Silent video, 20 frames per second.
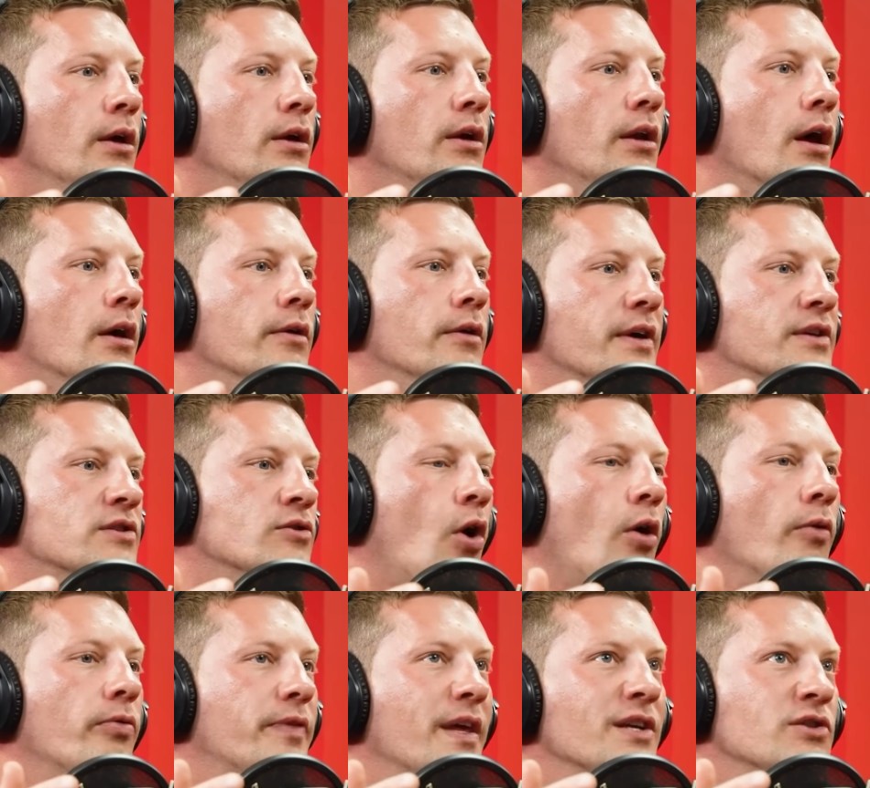There's
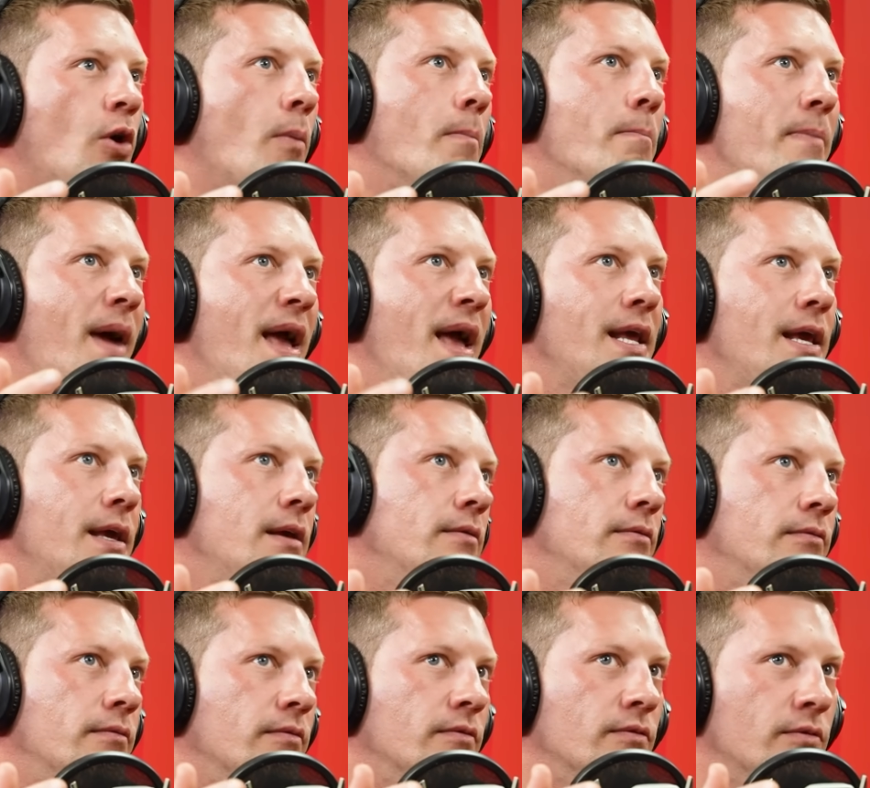not many
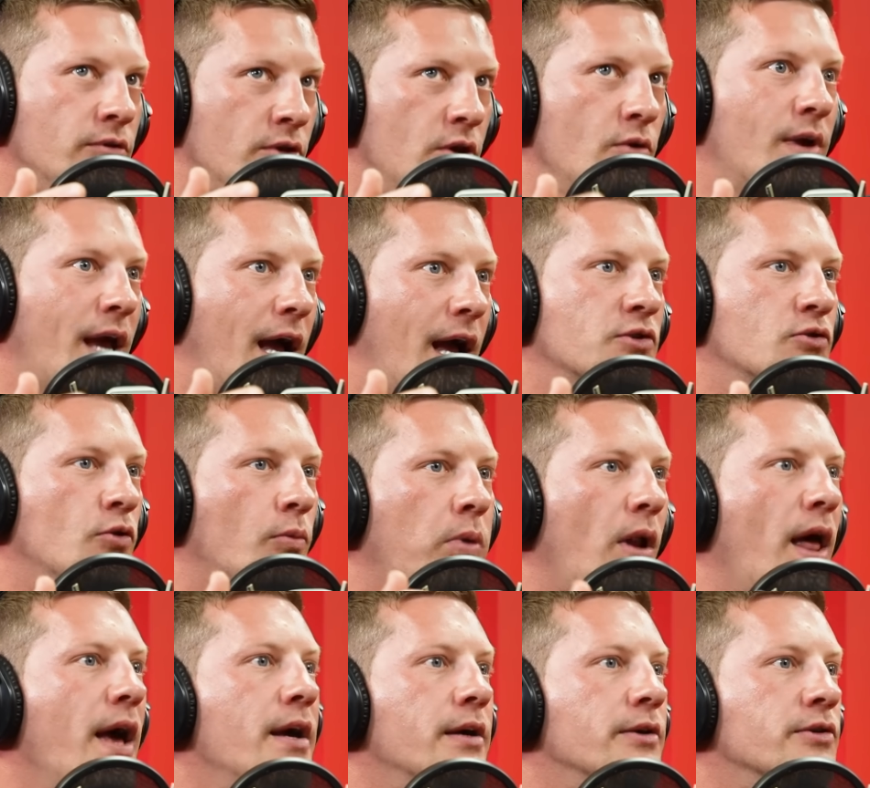Newcastle
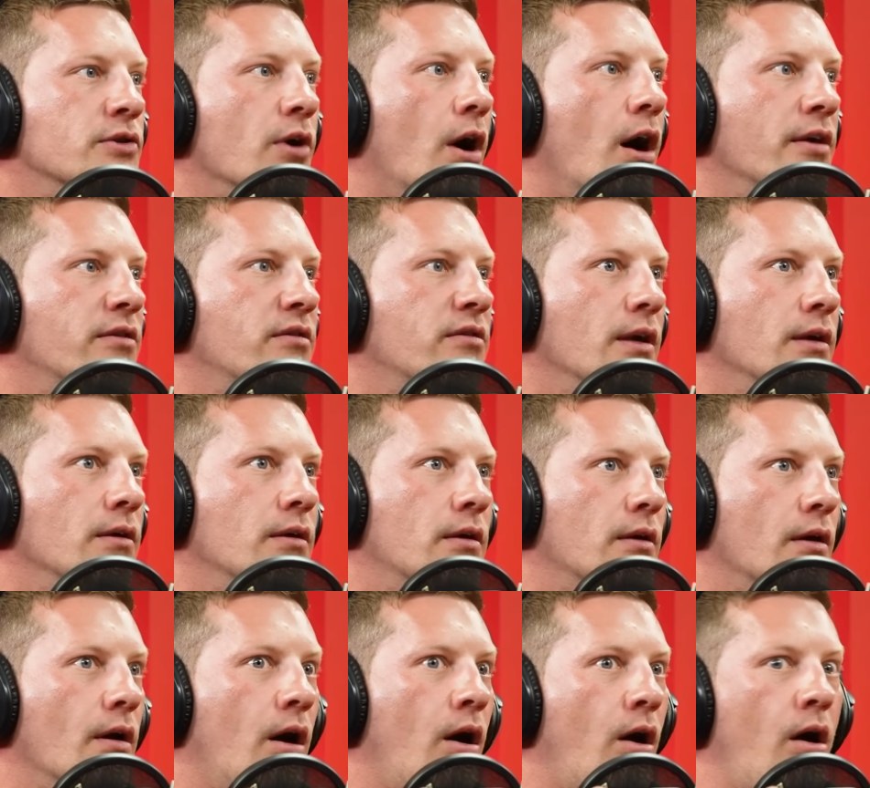players that I
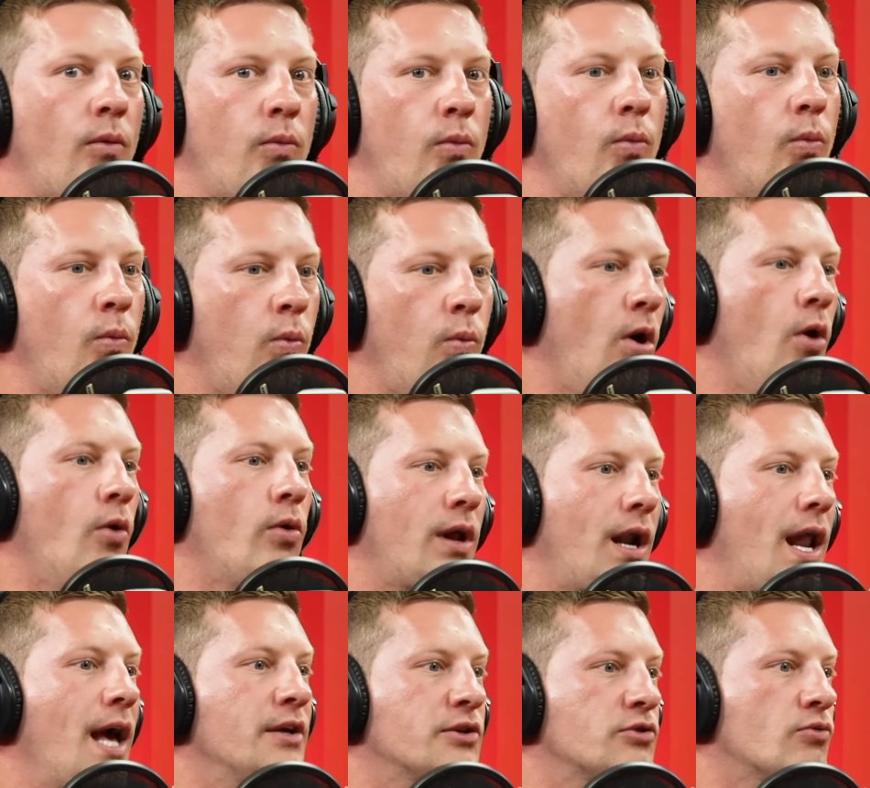think are world
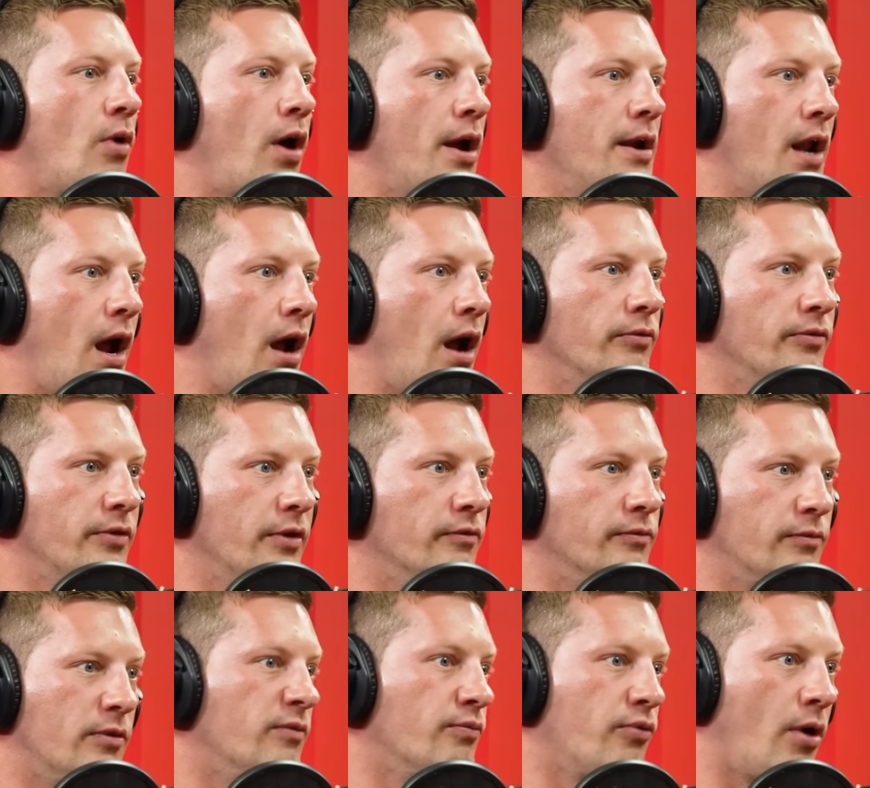class right now.
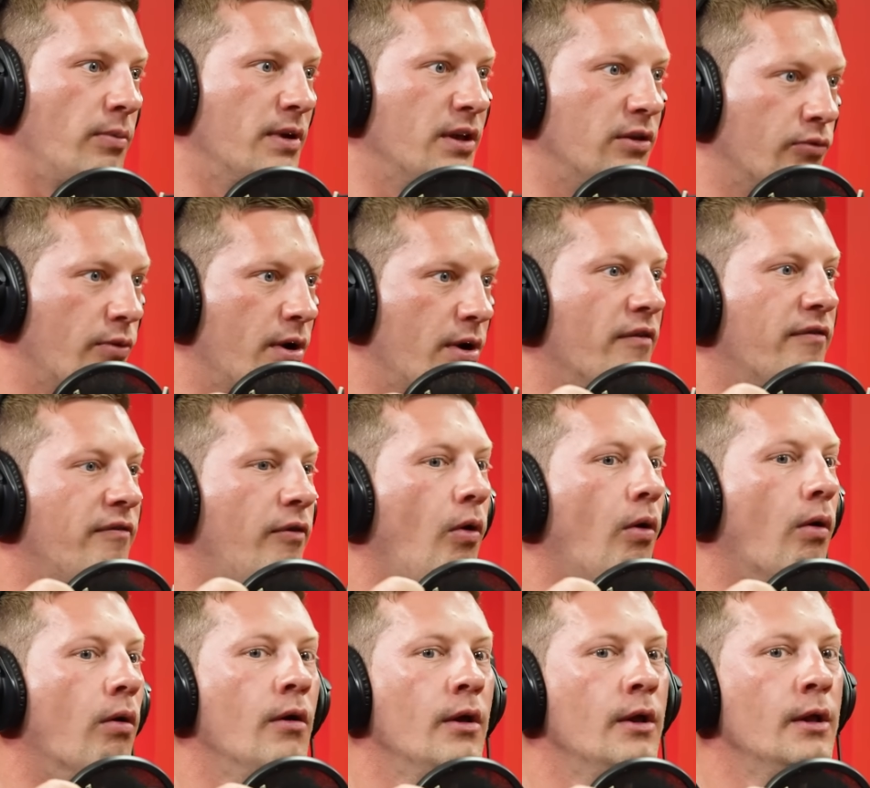There's probably 3 or
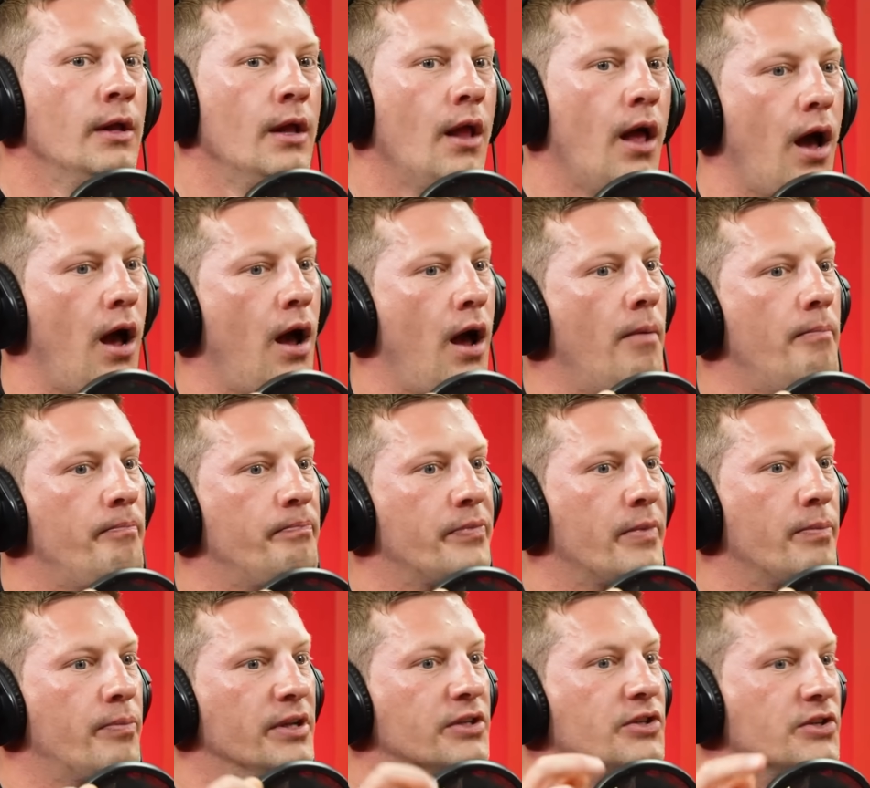4.
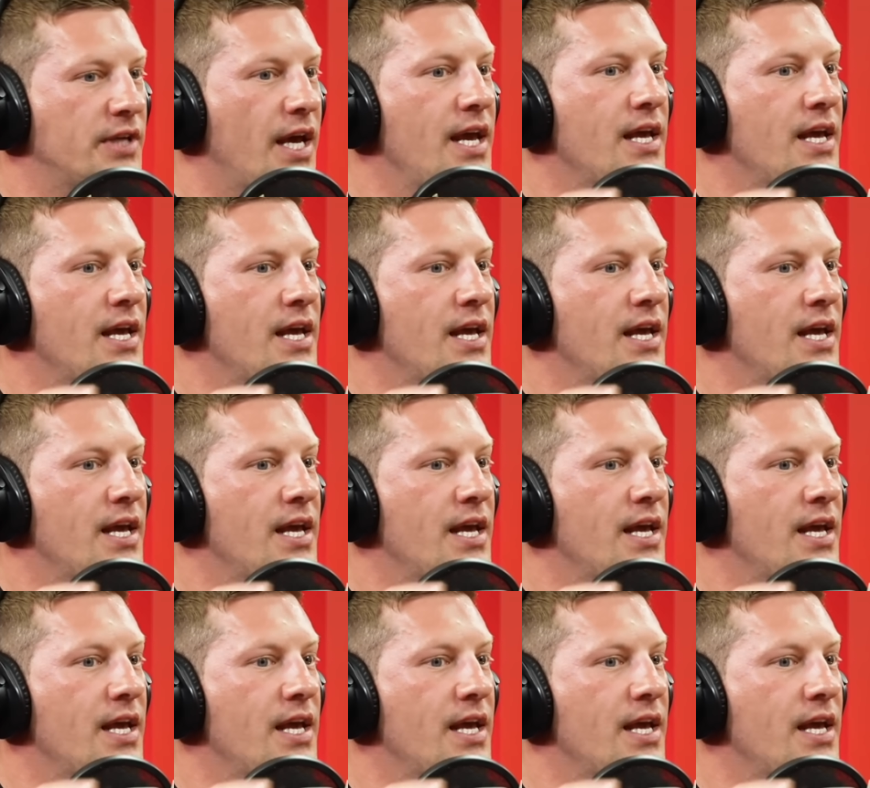But just